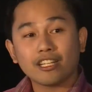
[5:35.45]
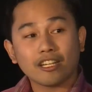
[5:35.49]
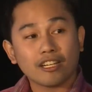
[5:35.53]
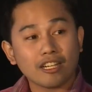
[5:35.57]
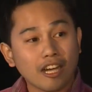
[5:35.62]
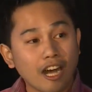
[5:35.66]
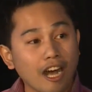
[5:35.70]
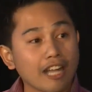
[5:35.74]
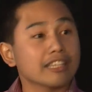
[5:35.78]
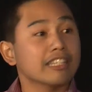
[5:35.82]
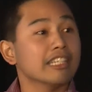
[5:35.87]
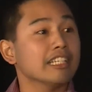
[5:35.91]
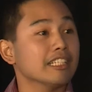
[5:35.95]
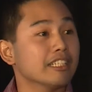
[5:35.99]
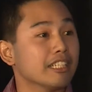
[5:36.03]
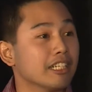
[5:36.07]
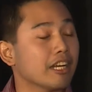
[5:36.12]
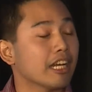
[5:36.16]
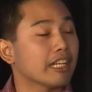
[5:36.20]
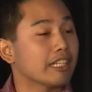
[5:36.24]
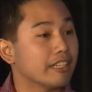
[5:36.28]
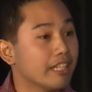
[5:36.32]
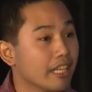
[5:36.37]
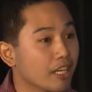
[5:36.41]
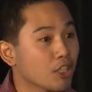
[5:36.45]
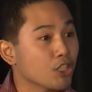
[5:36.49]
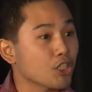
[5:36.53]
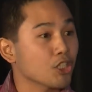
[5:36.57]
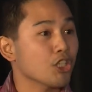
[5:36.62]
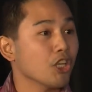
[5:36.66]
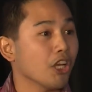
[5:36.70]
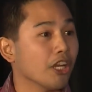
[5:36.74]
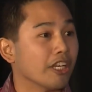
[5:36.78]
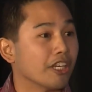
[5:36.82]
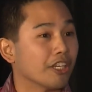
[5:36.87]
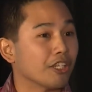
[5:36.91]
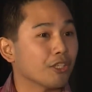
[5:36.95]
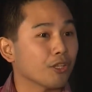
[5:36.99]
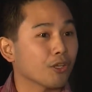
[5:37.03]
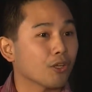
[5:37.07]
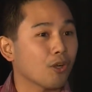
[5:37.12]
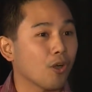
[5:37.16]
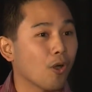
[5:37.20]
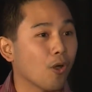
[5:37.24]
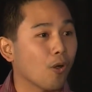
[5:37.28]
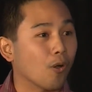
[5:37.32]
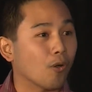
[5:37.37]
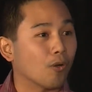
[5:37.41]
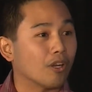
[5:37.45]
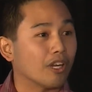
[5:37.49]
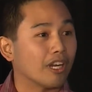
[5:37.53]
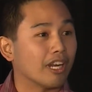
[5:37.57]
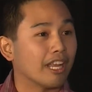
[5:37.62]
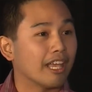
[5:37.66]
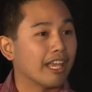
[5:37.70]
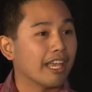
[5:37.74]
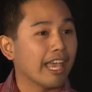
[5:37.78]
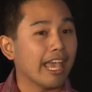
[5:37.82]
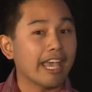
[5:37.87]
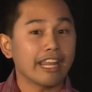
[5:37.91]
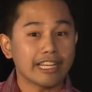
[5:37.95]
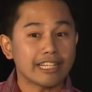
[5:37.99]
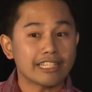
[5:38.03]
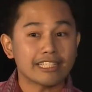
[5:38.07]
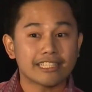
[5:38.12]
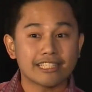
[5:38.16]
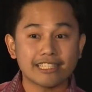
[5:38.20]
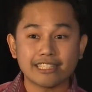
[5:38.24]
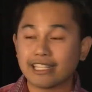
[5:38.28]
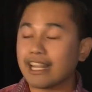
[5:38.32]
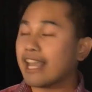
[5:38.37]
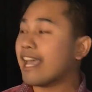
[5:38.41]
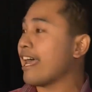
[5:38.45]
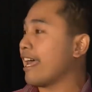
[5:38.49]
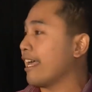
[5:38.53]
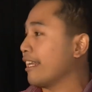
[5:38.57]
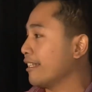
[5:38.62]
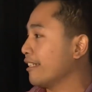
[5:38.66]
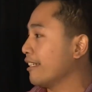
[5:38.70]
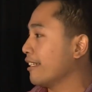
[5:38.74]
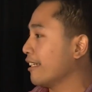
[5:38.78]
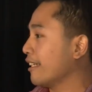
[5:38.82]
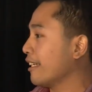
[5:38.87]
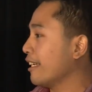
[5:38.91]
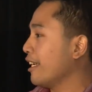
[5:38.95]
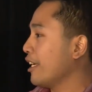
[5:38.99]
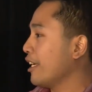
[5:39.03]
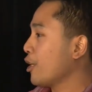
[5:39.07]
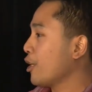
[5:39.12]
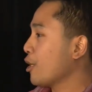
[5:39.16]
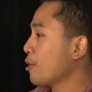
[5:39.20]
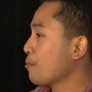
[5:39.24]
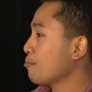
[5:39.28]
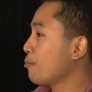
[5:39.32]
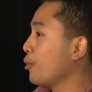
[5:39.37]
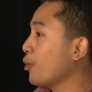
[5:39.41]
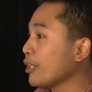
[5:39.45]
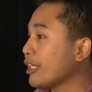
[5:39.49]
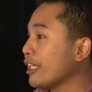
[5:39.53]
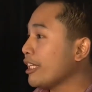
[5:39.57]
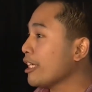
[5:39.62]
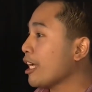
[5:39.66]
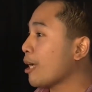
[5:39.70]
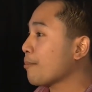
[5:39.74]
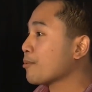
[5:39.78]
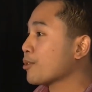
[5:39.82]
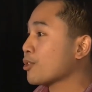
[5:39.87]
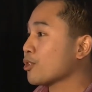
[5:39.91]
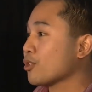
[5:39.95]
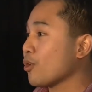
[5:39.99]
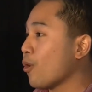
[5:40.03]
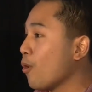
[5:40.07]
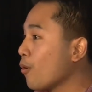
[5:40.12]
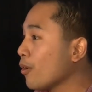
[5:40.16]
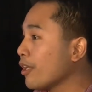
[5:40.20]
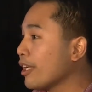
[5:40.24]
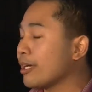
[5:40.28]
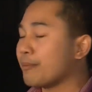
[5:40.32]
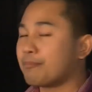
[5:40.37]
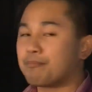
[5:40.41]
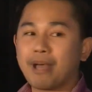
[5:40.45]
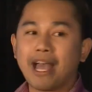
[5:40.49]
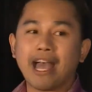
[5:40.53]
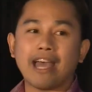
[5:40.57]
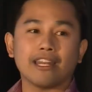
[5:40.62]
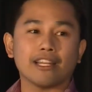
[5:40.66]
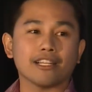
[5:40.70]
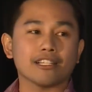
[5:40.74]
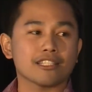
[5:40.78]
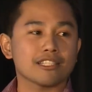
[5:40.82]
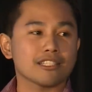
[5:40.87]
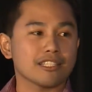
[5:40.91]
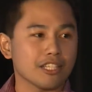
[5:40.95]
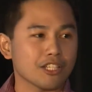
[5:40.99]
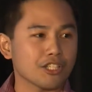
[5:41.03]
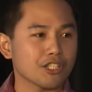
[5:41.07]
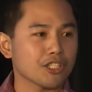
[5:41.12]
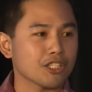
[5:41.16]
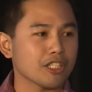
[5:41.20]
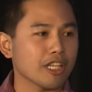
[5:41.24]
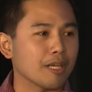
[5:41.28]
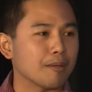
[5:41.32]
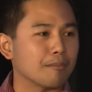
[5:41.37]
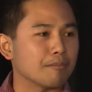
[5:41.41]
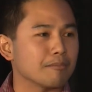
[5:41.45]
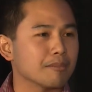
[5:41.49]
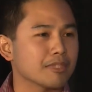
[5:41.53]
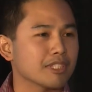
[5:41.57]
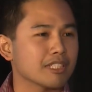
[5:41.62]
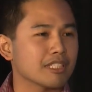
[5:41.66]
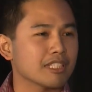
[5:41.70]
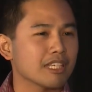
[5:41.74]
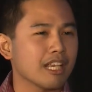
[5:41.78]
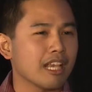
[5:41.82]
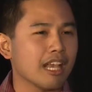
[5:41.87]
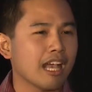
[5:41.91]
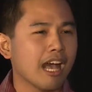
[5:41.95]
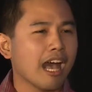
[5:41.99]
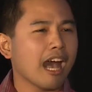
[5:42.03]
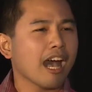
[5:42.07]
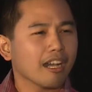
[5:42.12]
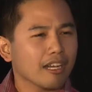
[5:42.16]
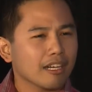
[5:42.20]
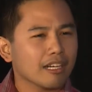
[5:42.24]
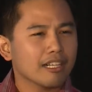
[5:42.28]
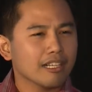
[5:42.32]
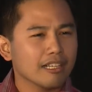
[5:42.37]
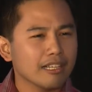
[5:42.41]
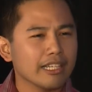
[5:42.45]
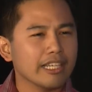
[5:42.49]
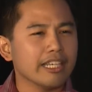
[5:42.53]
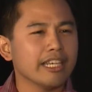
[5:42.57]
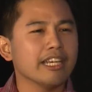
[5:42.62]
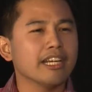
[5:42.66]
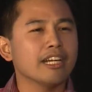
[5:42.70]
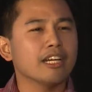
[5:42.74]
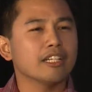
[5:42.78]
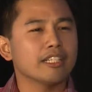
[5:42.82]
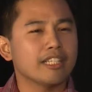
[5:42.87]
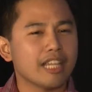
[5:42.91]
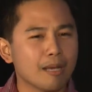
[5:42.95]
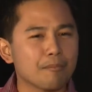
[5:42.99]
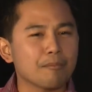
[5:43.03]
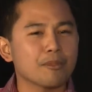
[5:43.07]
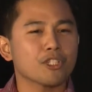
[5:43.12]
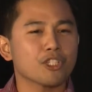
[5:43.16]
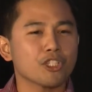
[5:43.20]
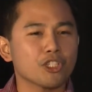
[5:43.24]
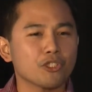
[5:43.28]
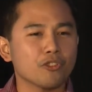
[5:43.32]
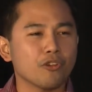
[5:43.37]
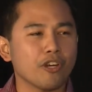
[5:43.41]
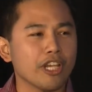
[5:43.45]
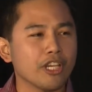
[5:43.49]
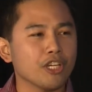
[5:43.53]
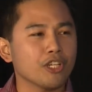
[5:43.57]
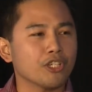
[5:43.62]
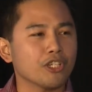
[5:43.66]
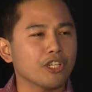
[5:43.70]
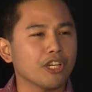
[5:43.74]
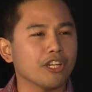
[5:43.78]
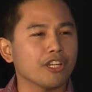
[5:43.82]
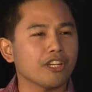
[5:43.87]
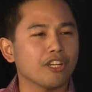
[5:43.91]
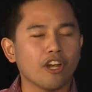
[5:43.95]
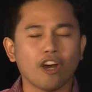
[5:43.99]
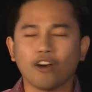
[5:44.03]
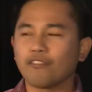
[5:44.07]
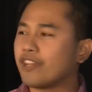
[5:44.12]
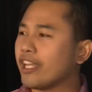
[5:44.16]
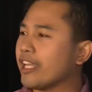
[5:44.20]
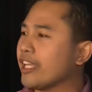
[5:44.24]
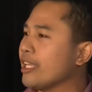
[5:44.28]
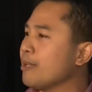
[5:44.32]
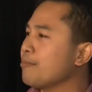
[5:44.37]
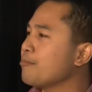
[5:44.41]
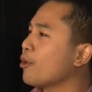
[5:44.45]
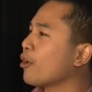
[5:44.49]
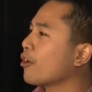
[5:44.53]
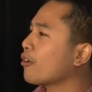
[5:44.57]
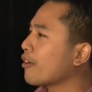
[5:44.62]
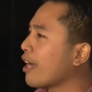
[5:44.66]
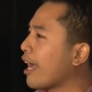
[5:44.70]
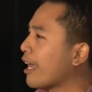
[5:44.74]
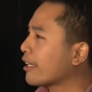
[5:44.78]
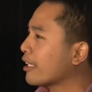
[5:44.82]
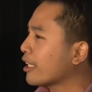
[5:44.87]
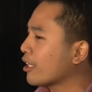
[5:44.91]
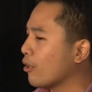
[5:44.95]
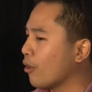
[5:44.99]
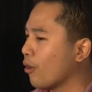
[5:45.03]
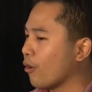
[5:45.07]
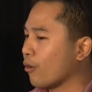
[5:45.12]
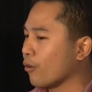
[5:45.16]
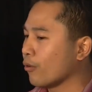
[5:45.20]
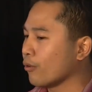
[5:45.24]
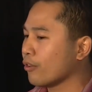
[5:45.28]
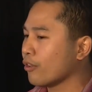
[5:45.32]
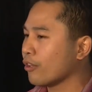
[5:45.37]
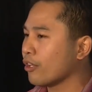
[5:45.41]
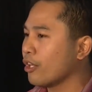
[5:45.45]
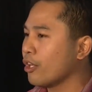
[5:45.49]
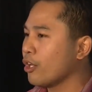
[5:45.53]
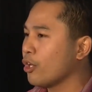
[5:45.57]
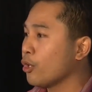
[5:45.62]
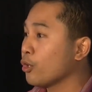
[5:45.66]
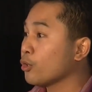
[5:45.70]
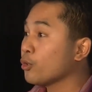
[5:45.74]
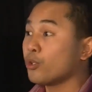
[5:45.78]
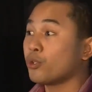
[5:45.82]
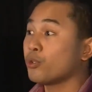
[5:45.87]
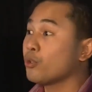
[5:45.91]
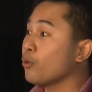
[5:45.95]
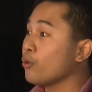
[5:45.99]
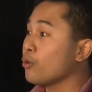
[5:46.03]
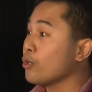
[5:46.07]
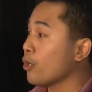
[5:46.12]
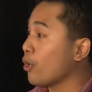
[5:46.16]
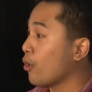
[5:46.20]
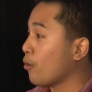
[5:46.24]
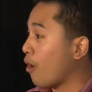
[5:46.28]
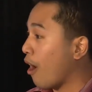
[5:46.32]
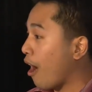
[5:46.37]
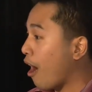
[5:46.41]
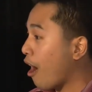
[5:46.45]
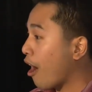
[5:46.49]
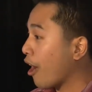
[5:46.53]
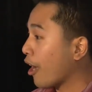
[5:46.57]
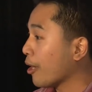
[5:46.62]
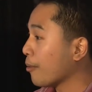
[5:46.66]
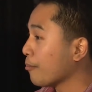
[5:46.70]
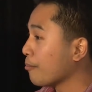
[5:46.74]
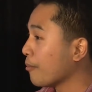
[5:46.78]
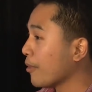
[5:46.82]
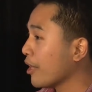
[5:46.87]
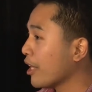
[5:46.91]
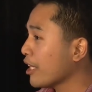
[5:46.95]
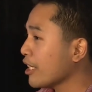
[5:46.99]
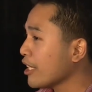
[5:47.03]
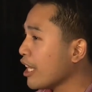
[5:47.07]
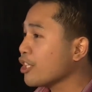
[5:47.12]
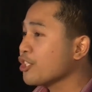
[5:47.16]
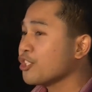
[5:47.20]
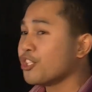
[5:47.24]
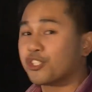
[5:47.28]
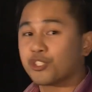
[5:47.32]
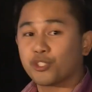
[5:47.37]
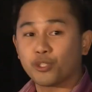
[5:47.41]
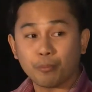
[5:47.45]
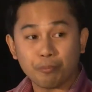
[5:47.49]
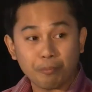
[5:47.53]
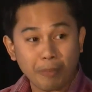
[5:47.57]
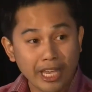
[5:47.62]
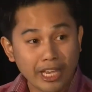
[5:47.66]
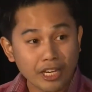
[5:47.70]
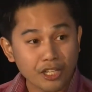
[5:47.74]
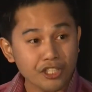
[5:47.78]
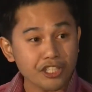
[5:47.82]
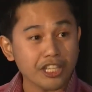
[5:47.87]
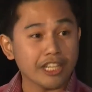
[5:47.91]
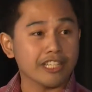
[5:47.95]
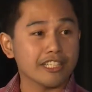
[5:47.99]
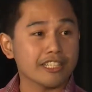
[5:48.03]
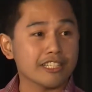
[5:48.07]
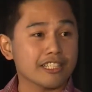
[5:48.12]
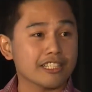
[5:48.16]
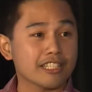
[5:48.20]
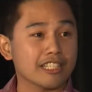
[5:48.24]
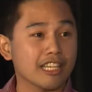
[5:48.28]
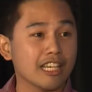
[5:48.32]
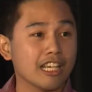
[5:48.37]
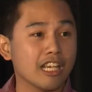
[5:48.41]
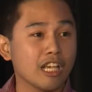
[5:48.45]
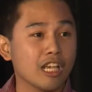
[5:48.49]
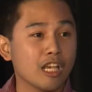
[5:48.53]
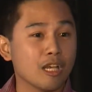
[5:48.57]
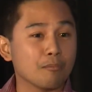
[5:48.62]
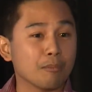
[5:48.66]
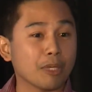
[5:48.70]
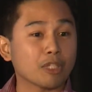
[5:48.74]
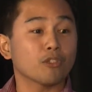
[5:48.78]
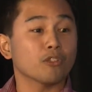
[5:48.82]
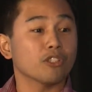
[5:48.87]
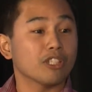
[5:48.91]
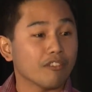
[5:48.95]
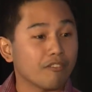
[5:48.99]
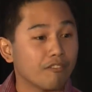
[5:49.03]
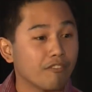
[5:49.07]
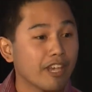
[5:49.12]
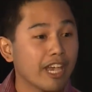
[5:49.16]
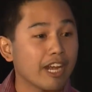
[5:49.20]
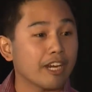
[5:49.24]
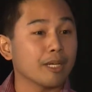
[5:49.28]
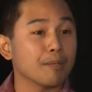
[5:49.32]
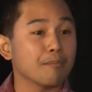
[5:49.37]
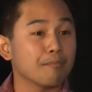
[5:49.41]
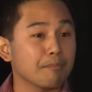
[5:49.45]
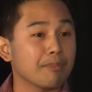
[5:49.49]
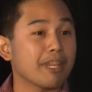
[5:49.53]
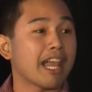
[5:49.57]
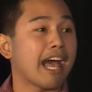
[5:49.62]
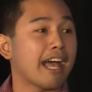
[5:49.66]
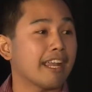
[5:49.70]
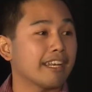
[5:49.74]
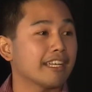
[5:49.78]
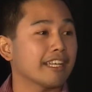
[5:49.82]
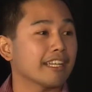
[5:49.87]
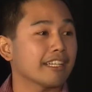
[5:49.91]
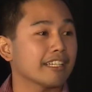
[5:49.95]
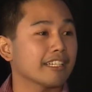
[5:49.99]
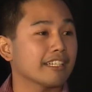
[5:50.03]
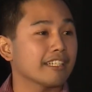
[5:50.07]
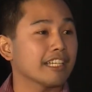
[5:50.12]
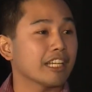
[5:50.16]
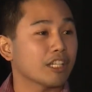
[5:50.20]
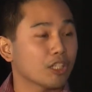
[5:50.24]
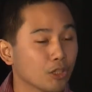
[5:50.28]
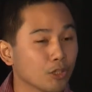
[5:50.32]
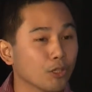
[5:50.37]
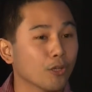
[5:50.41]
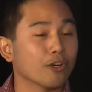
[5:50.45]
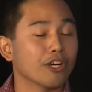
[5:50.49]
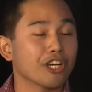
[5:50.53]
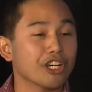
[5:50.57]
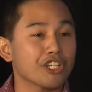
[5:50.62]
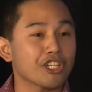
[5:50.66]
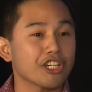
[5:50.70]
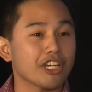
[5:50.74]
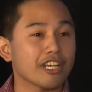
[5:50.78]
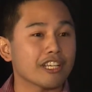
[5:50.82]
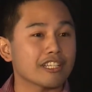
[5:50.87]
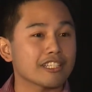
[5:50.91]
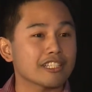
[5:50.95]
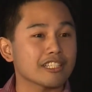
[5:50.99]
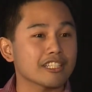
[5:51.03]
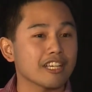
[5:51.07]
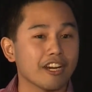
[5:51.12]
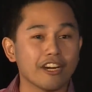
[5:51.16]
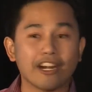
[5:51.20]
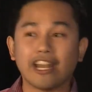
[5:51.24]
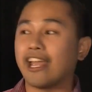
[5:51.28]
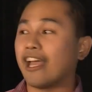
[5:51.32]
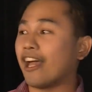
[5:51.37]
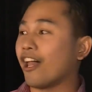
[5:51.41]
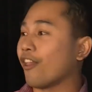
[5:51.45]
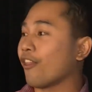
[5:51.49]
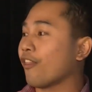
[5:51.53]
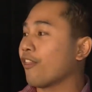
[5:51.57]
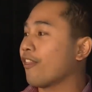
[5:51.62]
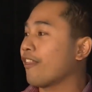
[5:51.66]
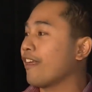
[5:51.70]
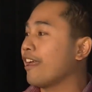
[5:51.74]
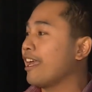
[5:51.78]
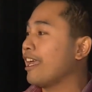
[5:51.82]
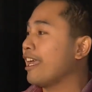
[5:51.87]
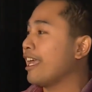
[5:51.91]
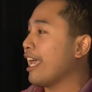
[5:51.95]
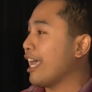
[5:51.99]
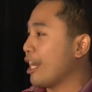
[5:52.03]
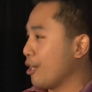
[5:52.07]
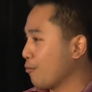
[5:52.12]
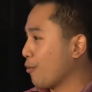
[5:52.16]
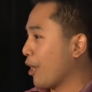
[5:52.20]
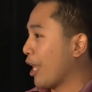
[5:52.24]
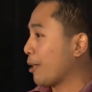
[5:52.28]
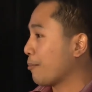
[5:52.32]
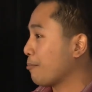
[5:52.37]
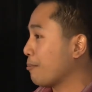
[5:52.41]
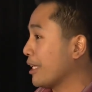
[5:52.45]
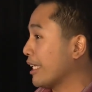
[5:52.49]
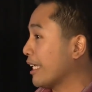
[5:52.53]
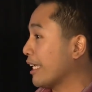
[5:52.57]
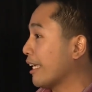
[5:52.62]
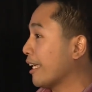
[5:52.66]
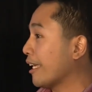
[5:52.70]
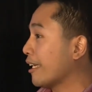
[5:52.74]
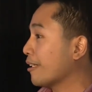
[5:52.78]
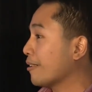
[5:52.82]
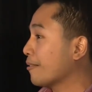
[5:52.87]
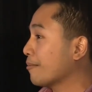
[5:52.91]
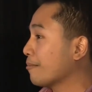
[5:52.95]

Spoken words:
cutting their addiction to coal and instead putting up solar panel systems, a clear demonstration of the Hippocratic Oath to do no harm, not just to patients, but to the very planet that nourishes our health and well-being.